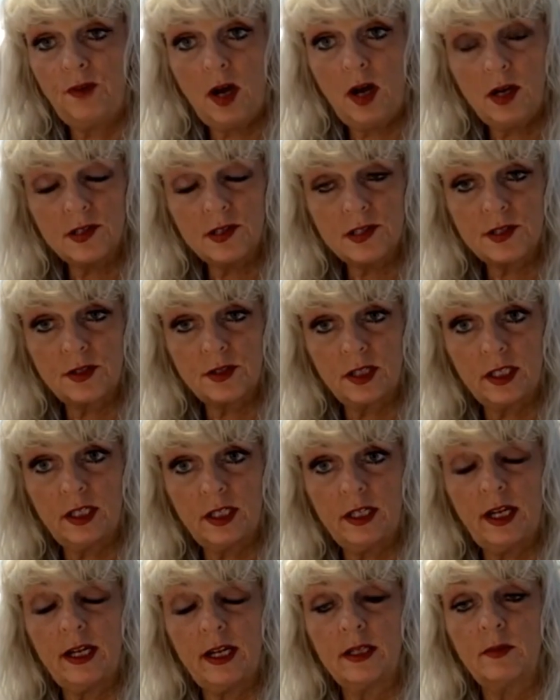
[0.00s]
fostering
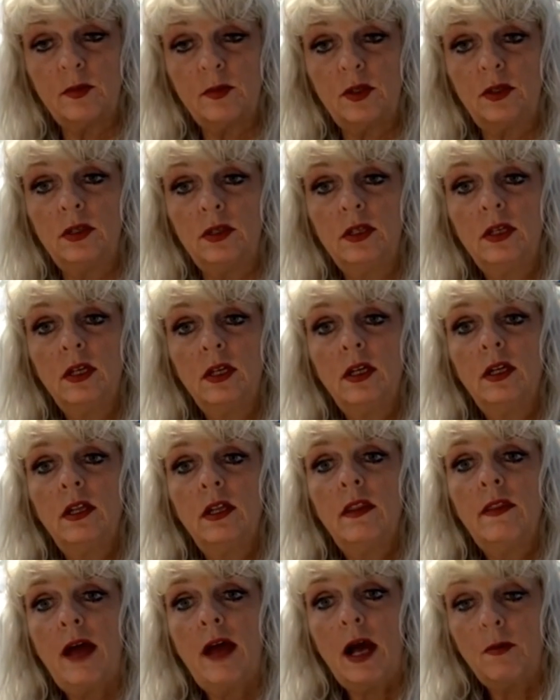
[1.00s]
an animal,
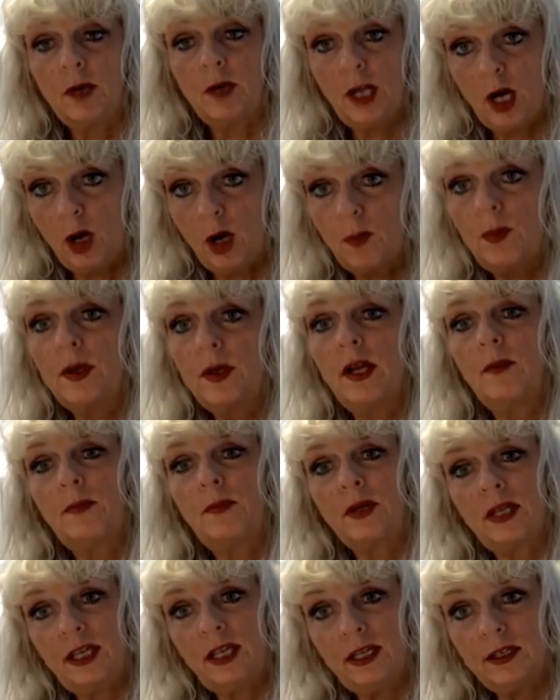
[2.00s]
that would open up
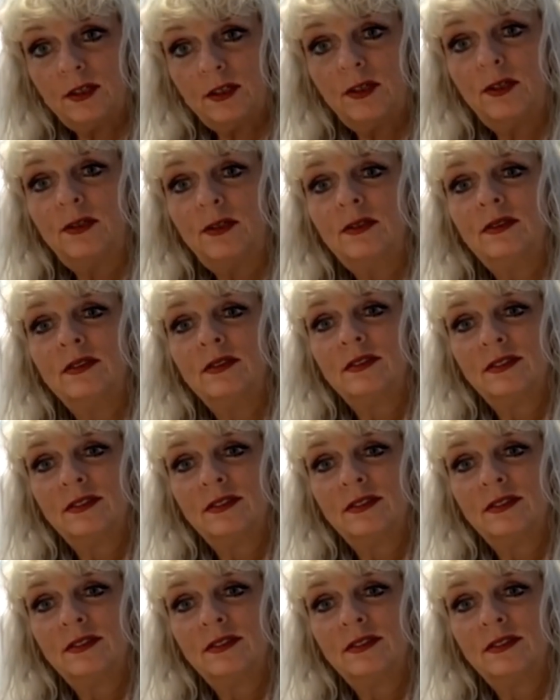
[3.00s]
a kennel